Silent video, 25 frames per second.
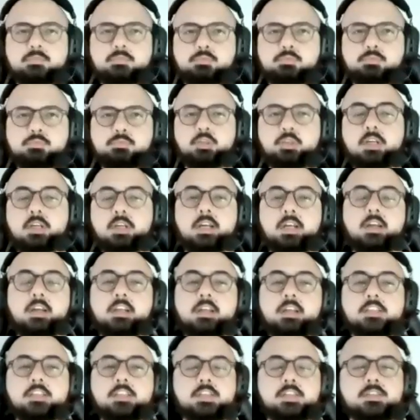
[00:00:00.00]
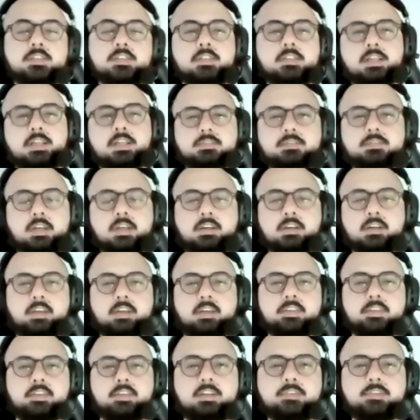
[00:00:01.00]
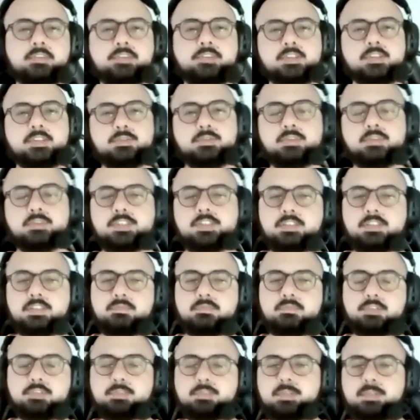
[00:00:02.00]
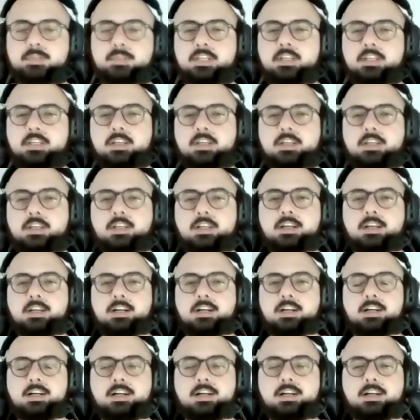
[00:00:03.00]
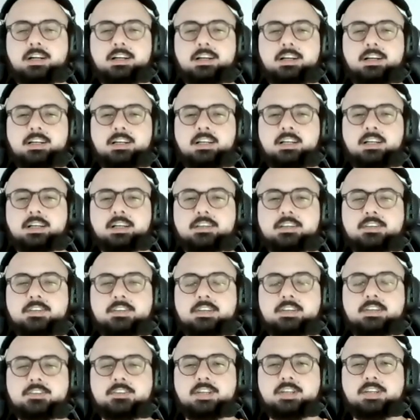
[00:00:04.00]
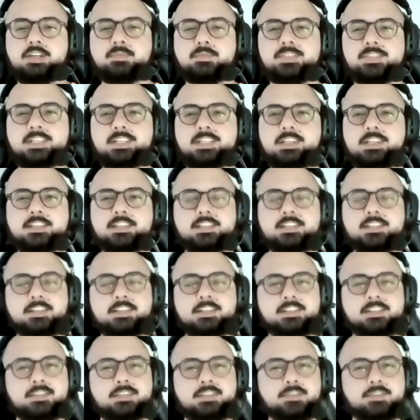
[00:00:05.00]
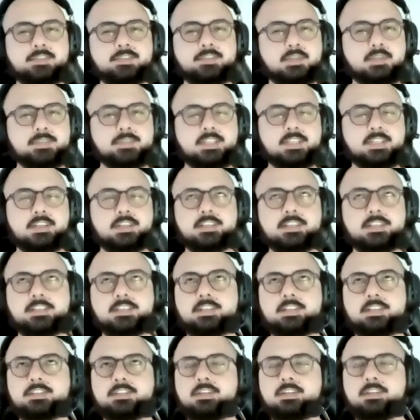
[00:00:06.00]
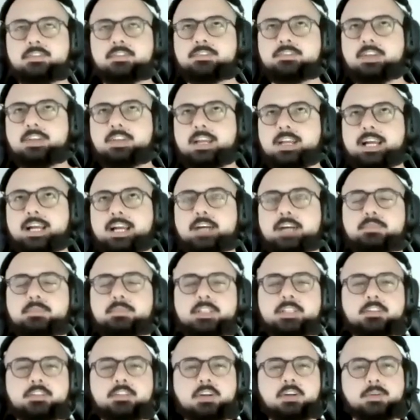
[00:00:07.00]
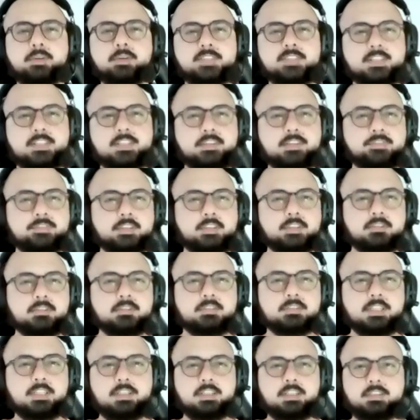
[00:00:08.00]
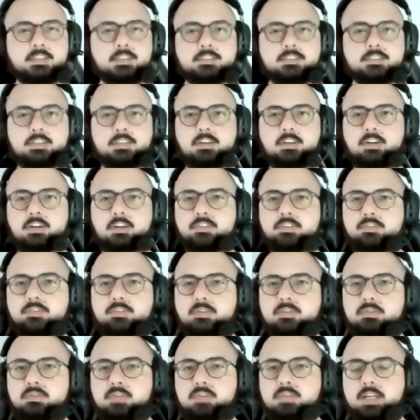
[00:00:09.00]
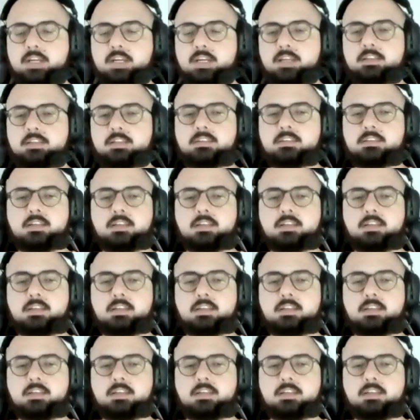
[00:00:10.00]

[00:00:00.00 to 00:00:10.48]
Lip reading: Sure. I think the first question would be some statistics. Give us some statistics of how many rounds have you gone through, and